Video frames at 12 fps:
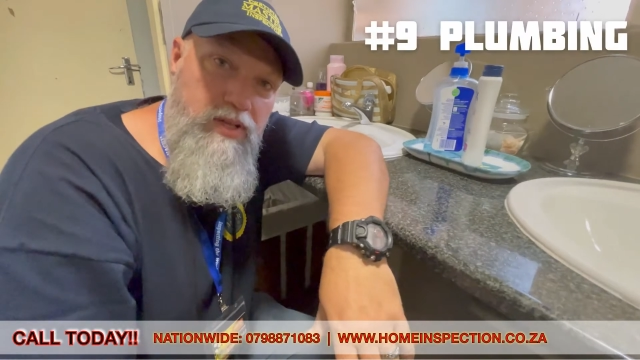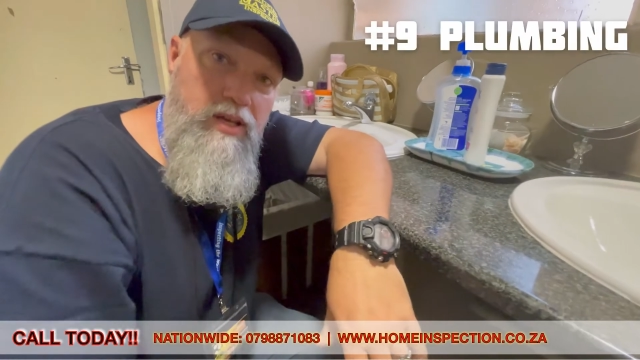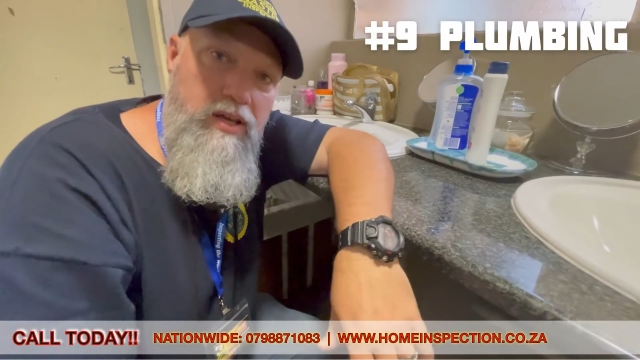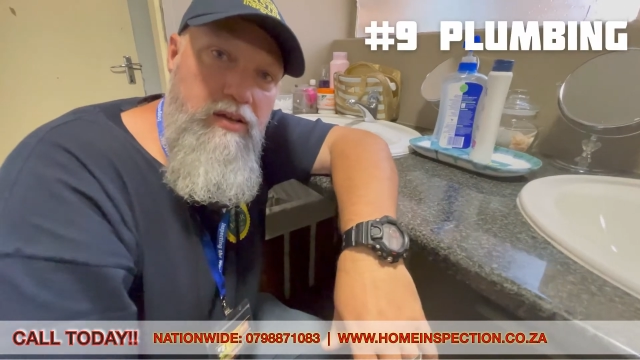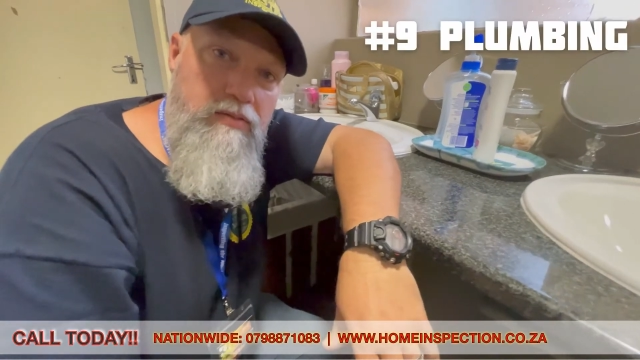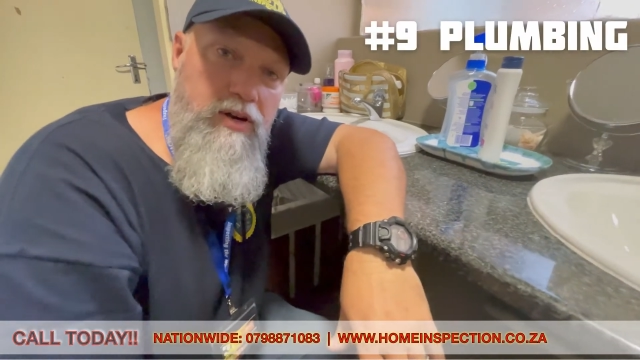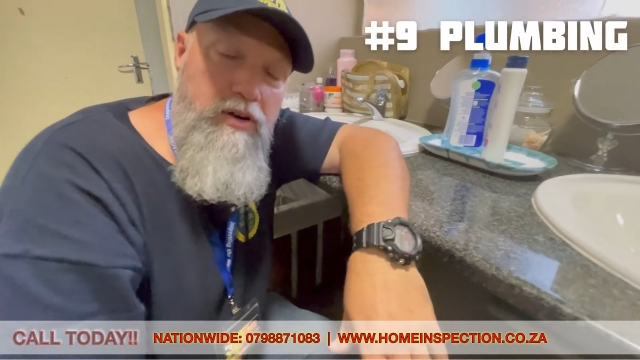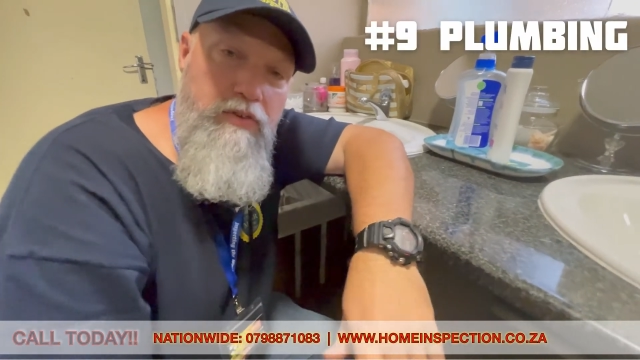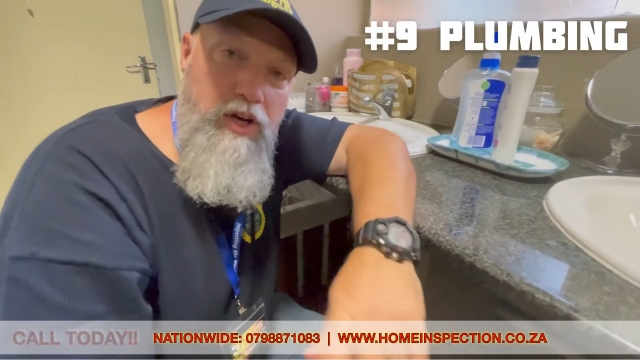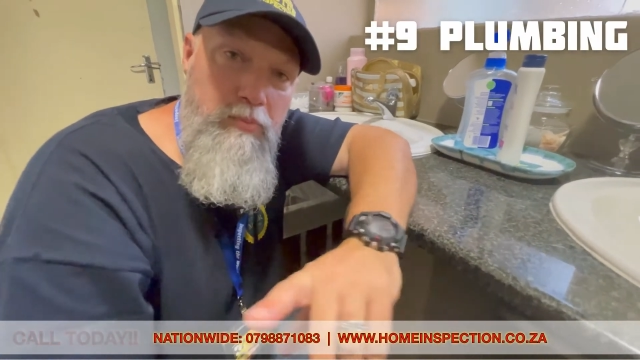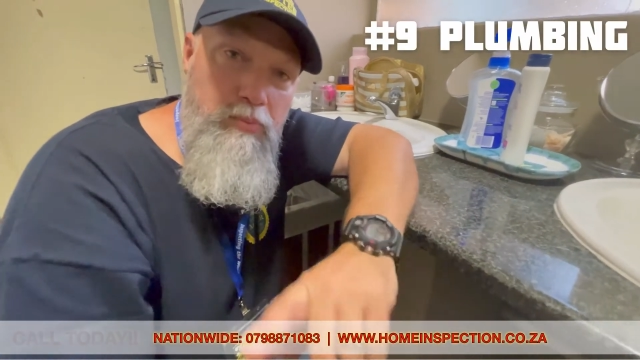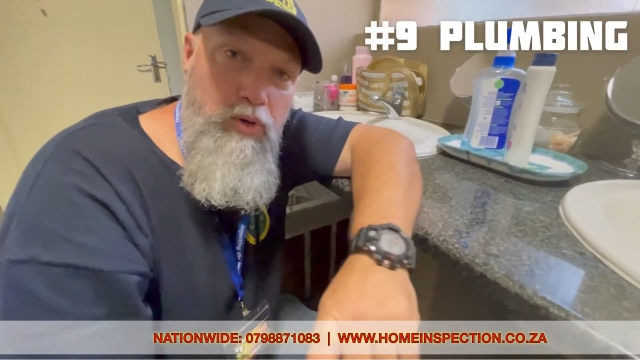Very,
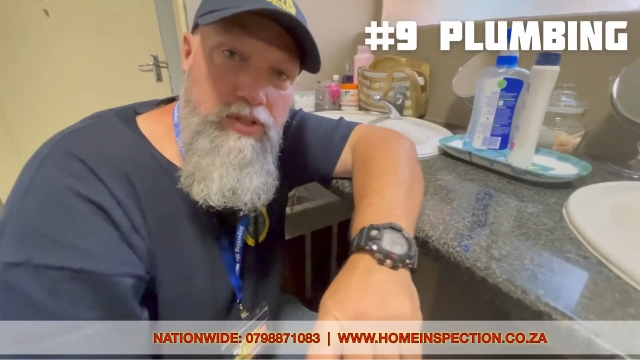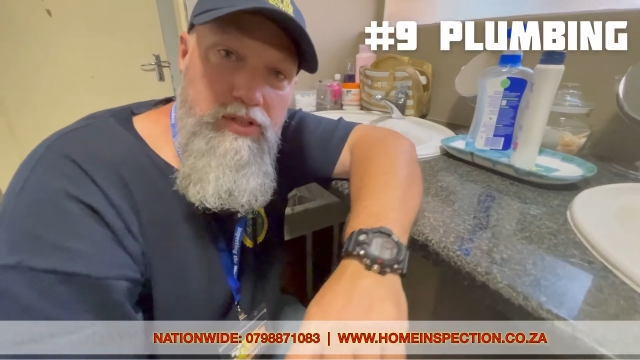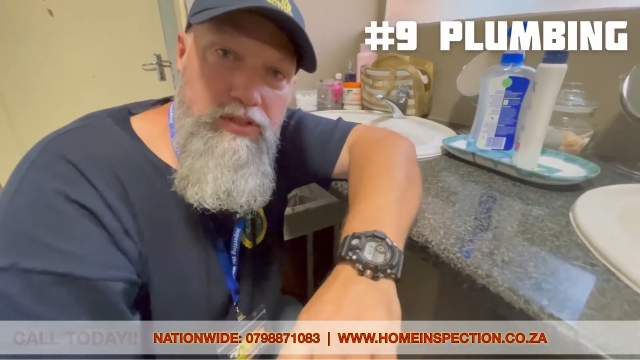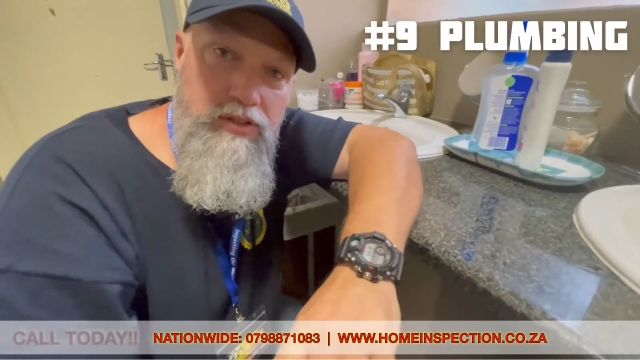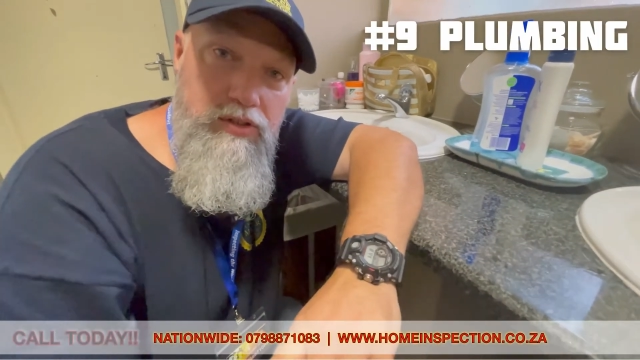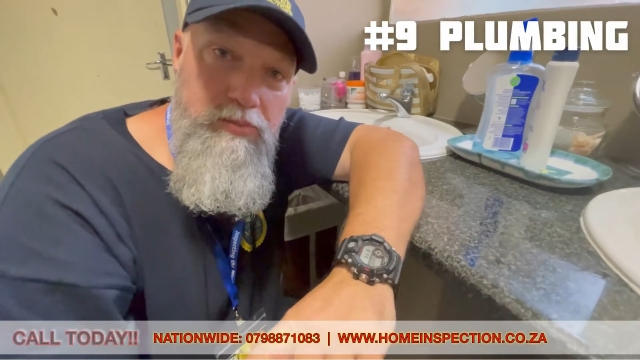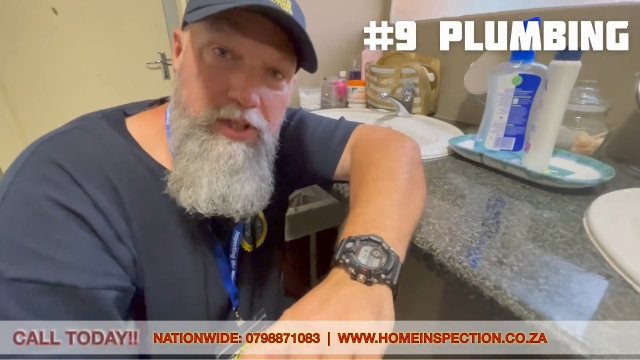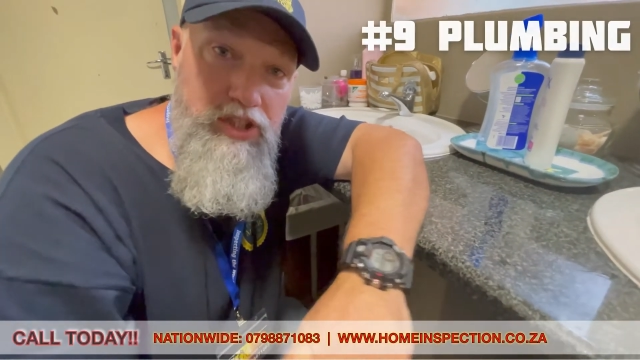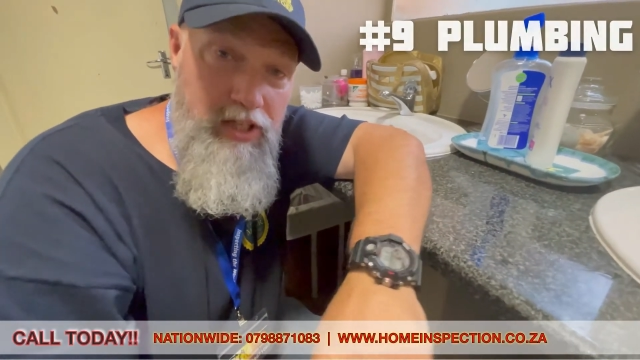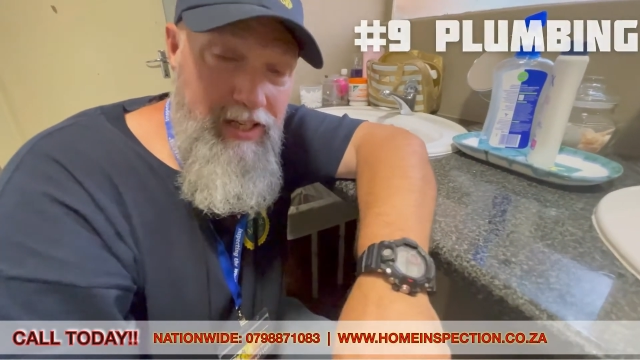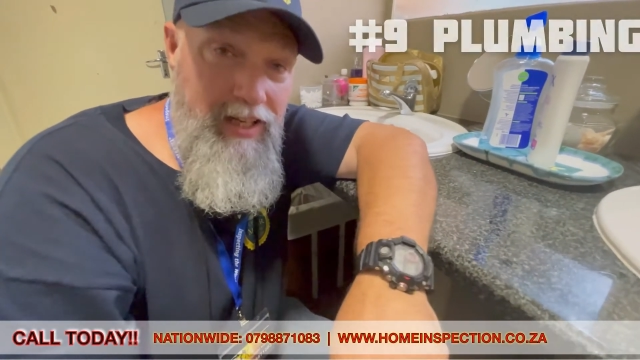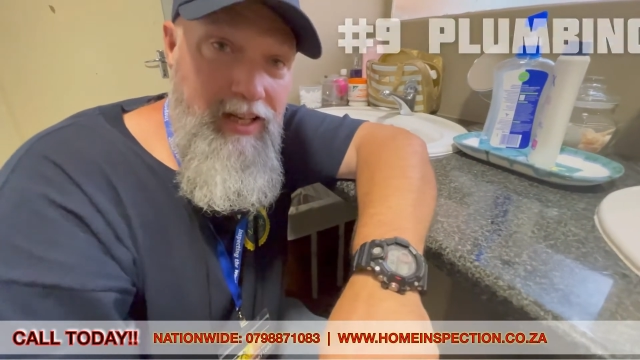very important to be
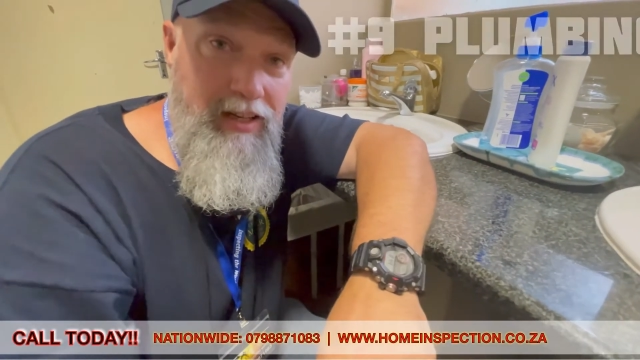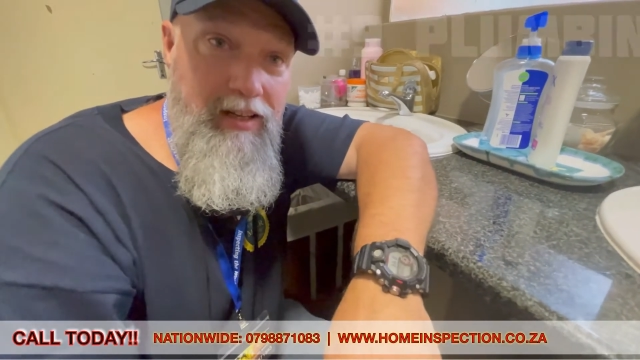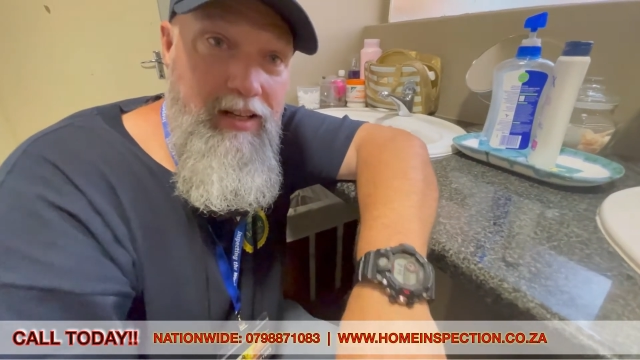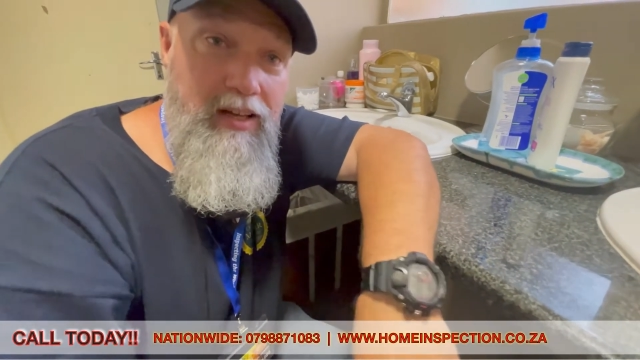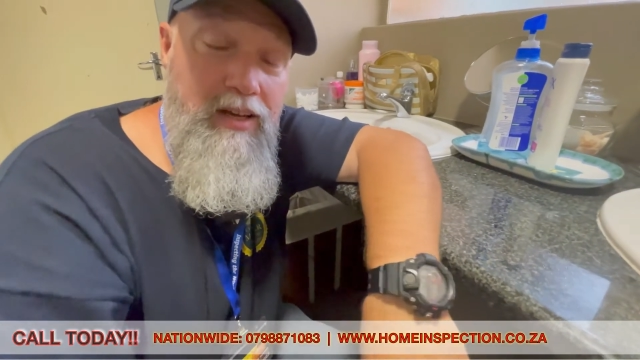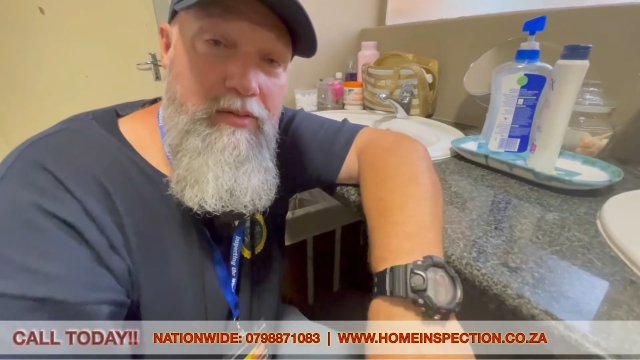checking